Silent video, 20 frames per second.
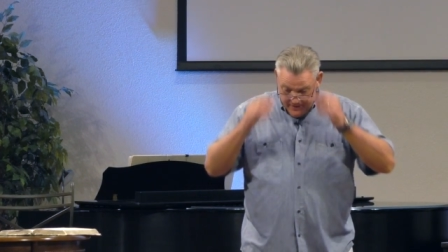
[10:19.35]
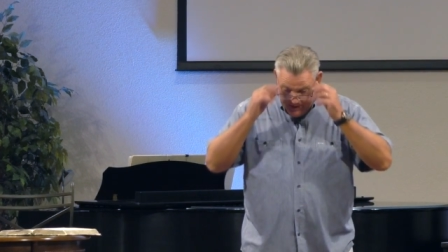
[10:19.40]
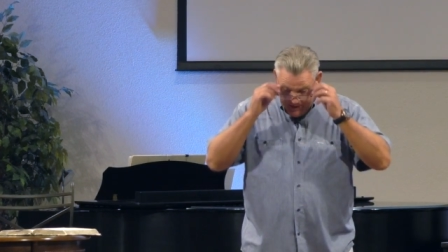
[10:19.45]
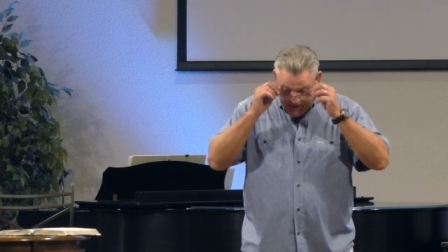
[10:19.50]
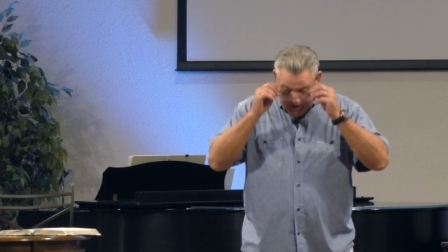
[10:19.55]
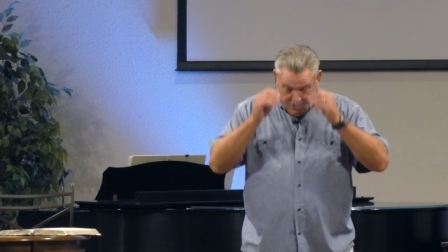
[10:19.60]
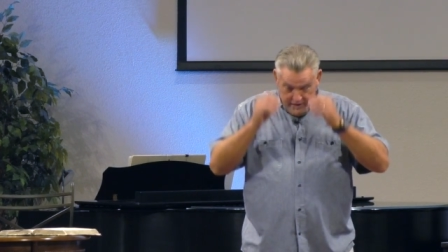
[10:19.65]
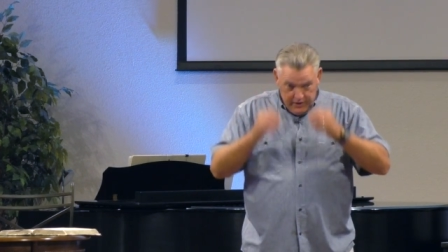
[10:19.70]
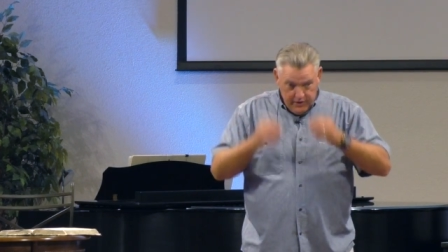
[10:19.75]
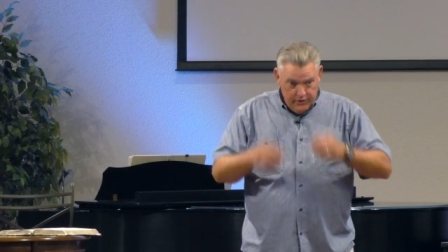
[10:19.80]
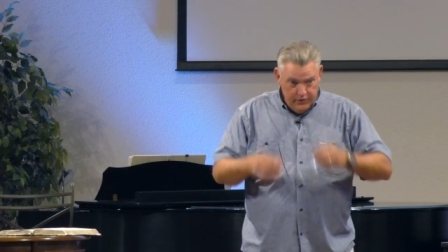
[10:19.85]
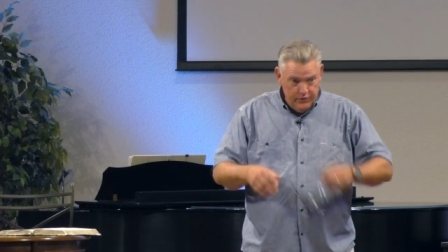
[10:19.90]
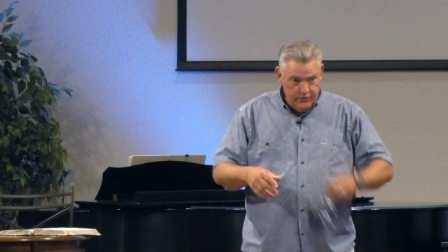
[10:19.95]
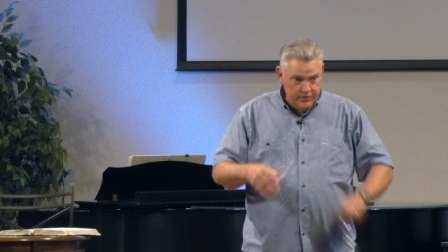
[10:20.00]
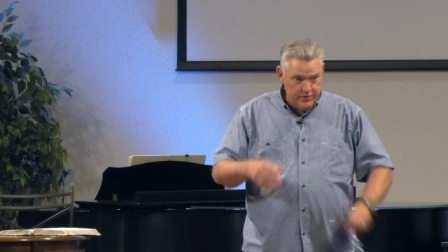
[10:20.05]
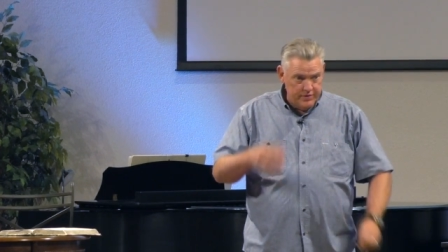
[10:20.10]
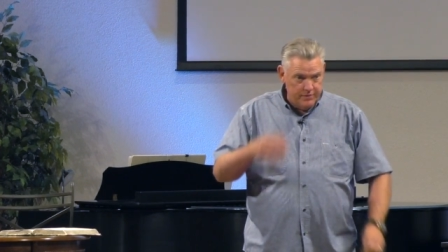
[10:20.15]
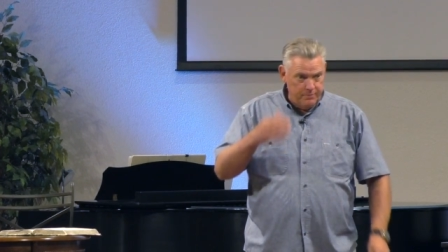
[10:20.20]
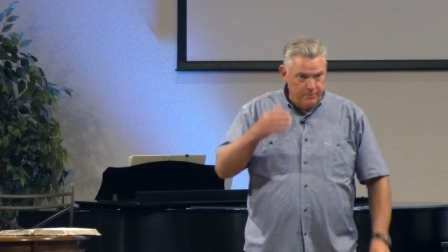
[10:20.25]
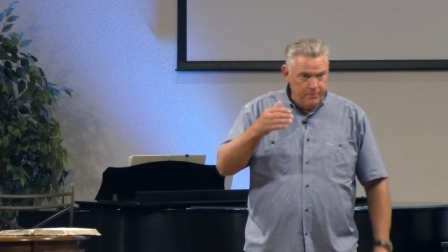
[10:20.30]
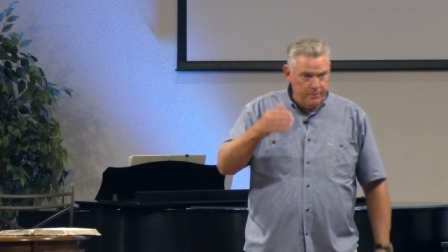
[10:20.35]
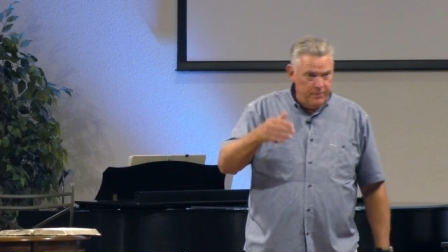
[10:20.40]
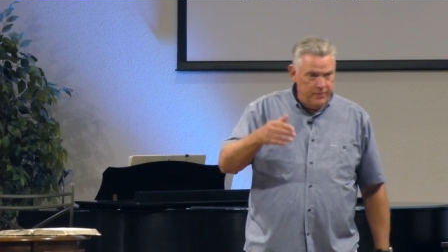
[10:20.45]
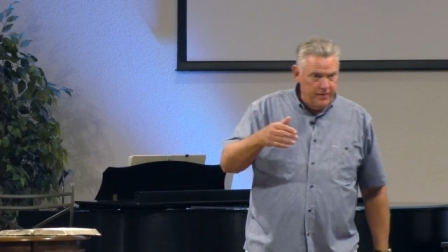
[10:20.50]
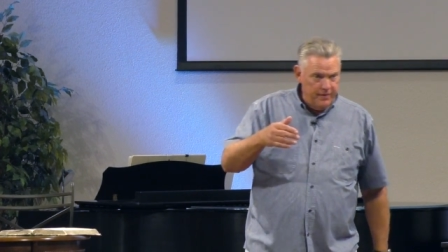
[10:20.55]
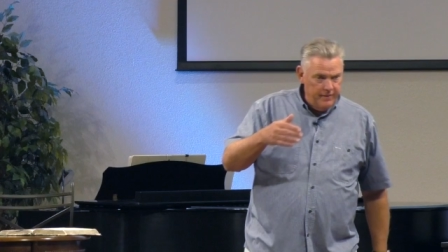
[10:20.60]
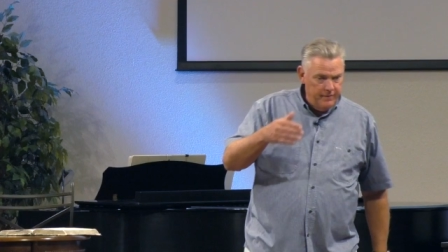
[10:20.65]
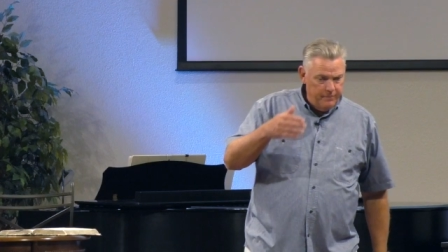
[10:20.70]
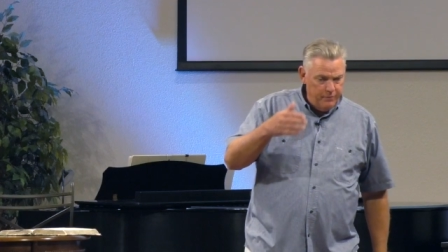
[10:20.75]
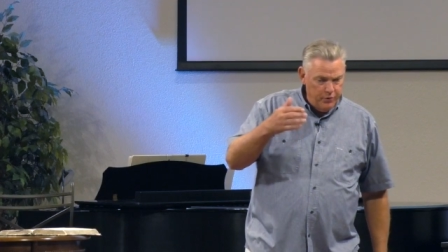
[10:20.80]
And I use the,
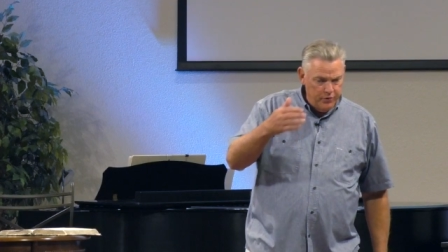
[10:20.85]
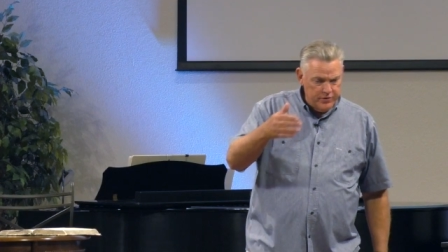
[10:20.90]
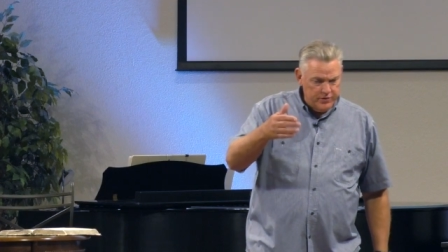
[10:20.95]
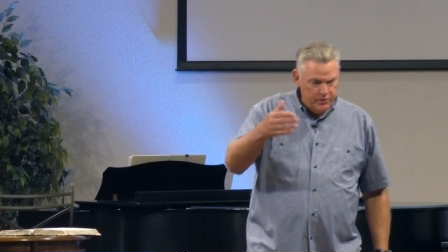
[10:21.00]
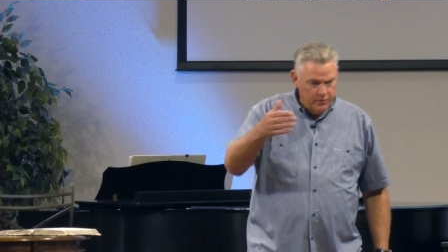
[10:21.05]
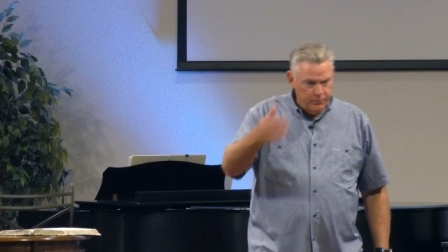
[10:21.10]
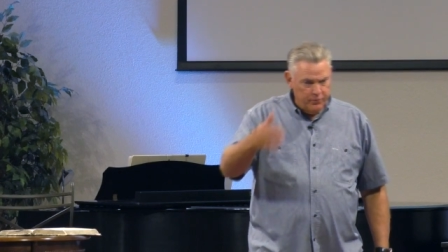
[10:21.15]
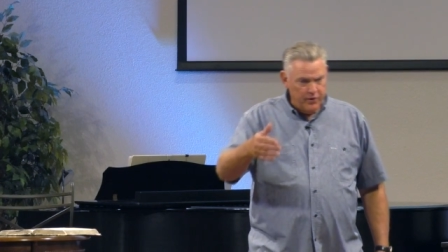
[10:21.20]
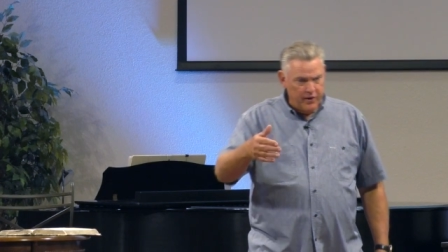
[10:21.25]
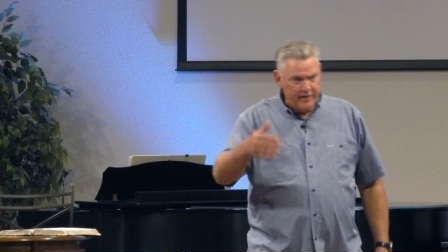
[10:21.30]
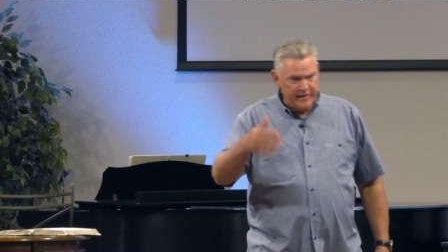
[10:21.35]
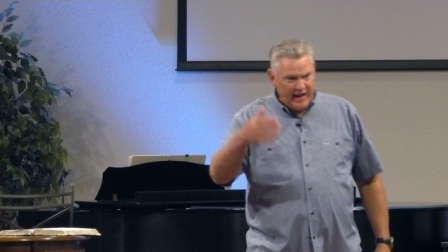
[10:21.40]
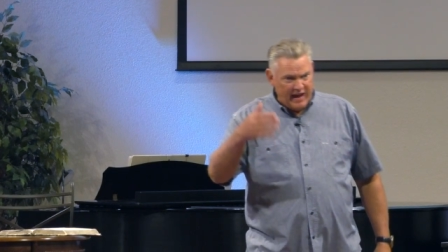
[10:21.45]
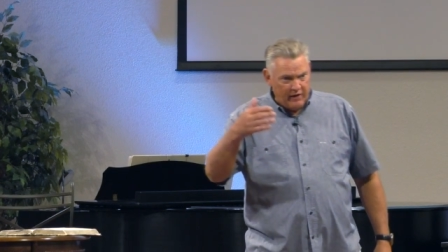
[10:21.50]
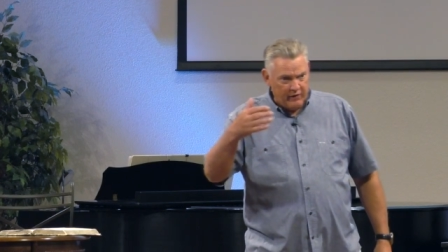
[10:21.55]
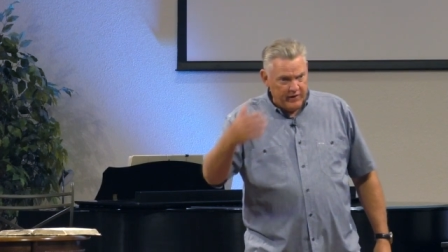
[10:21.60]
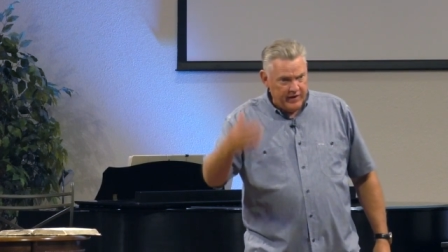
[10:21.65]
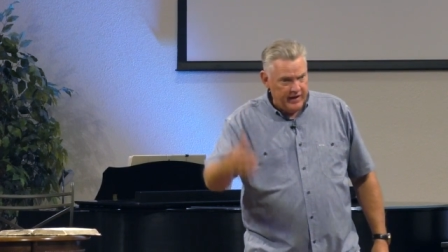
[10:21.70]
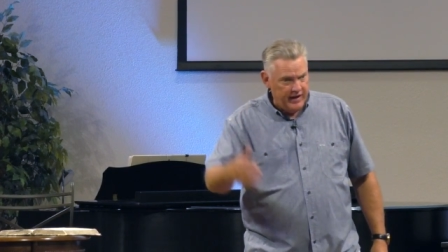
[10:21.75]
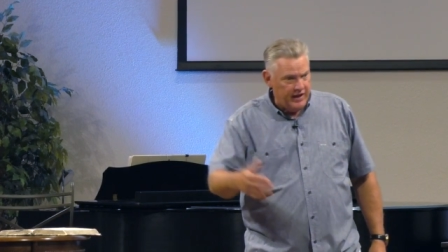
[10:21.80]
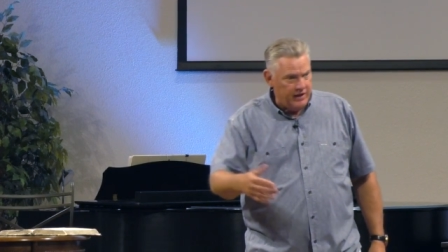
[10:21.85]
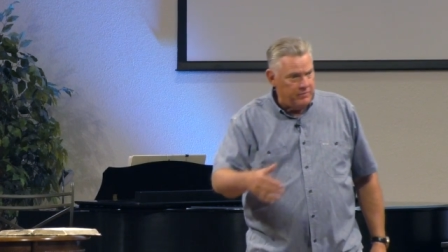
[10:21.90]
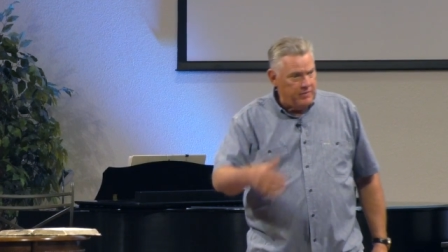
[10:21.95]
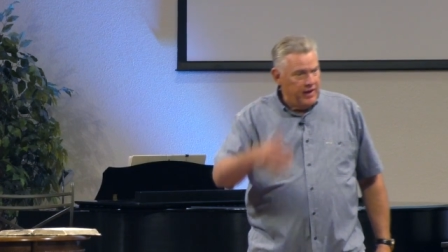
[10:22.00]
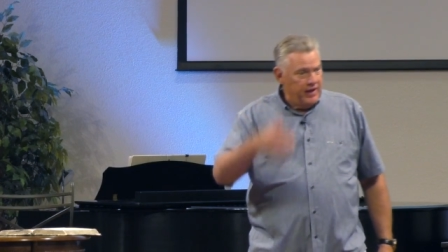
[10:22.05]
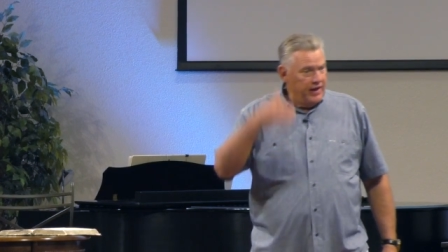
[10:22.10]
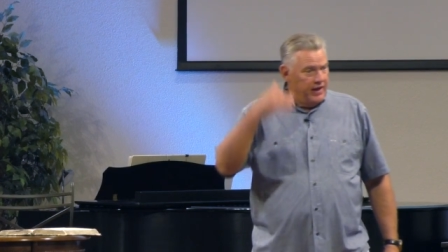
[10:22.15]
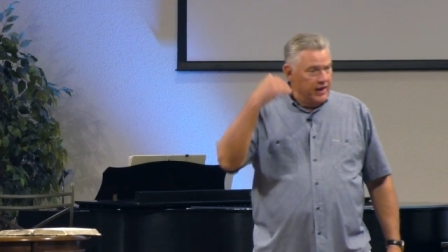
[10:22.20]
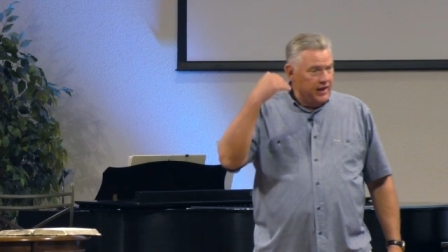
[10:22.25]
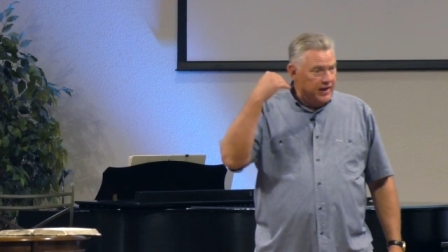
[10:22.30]
the personal pronoun Him
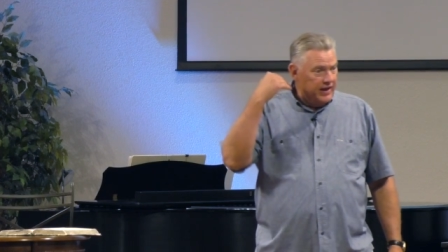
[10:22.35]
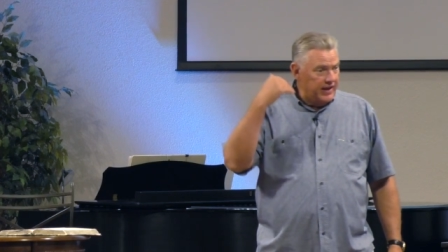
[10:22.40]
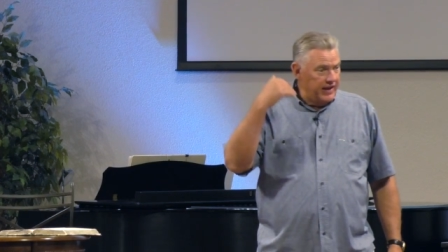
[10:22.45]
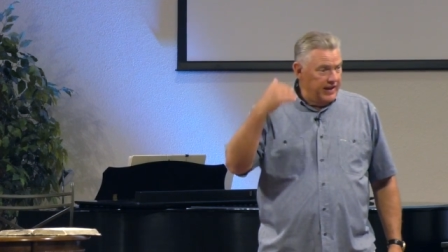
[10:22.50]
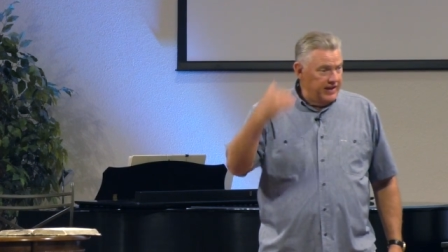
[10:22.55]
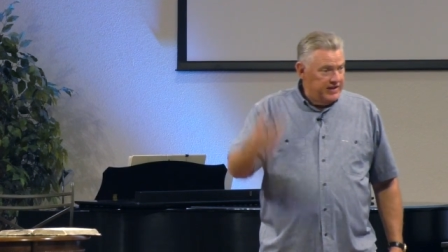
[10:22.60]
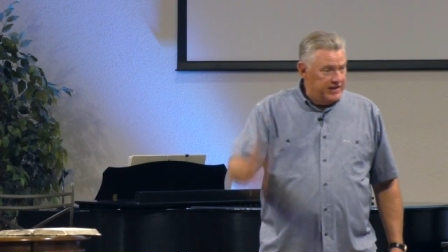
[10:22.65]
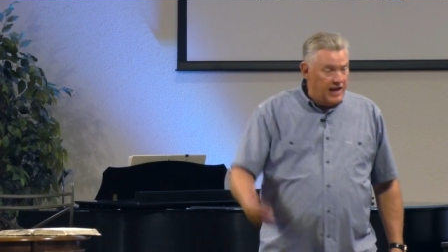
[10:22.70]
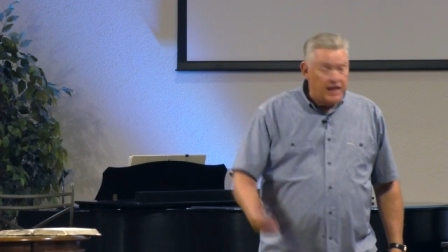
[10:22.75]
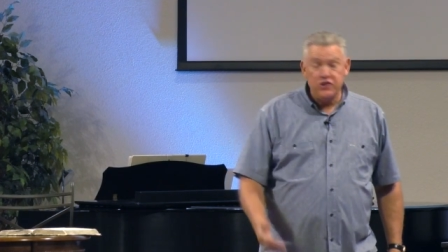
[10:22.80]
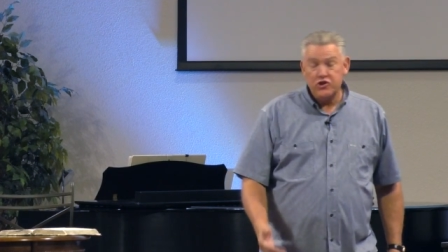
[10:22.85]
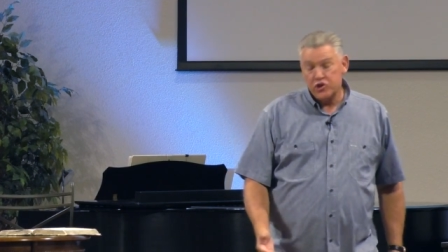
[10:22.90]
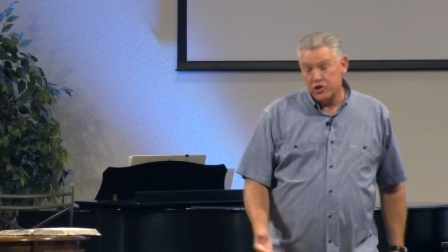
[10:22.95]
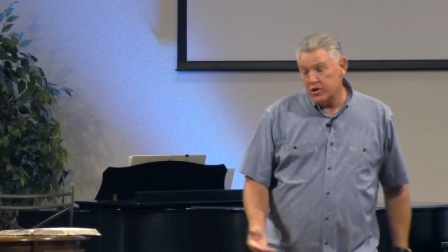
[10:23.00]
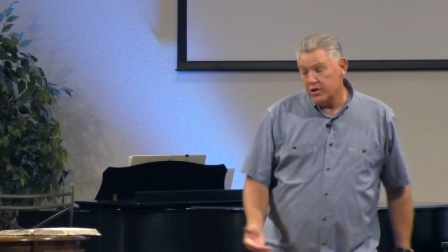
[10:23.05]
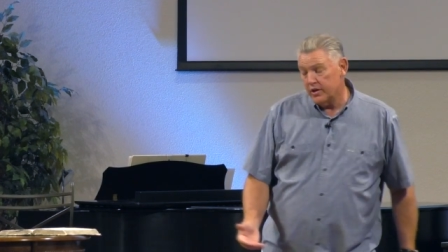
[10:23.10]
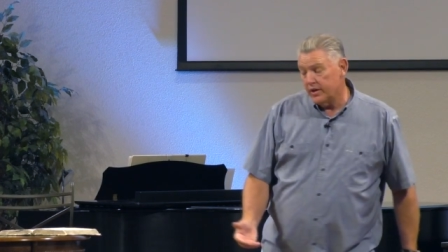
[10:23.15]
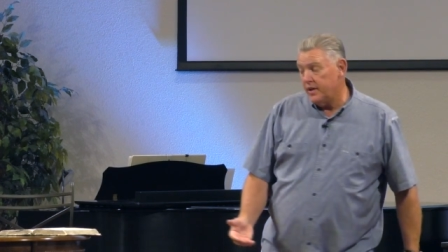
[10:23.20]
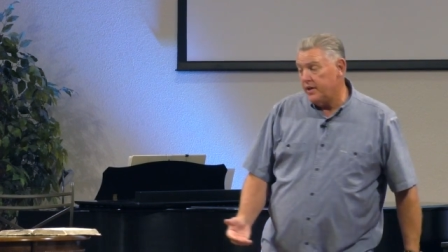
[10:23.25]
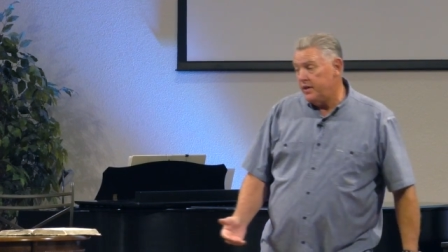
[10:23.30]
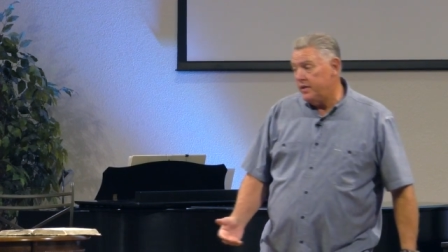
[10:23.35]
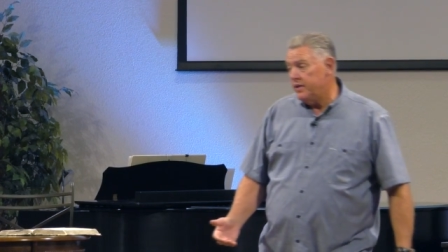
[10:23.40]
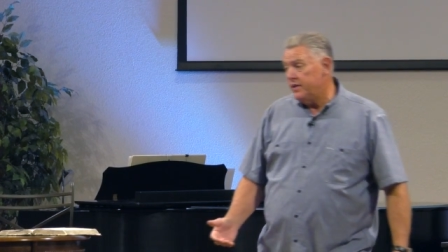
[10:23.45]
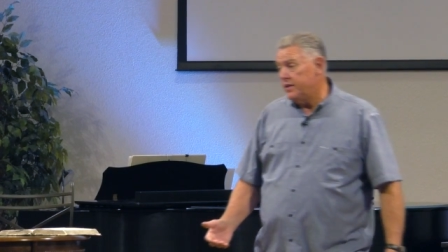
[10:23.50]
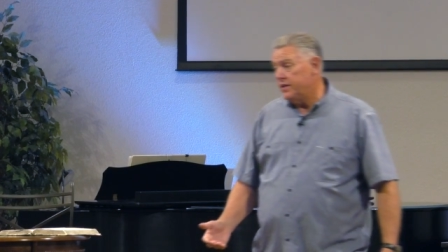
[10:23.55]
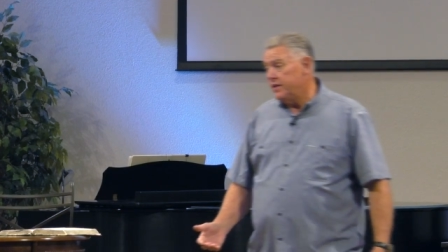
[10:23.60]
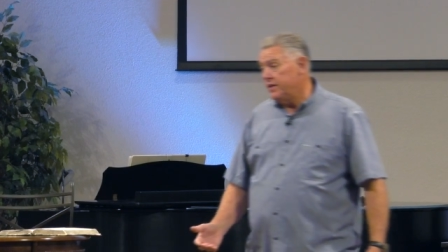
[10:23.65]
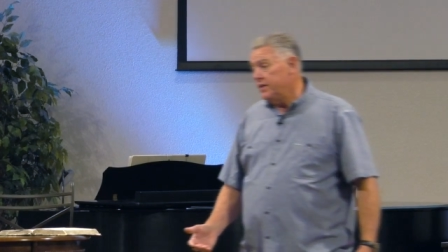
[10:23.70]
intentionally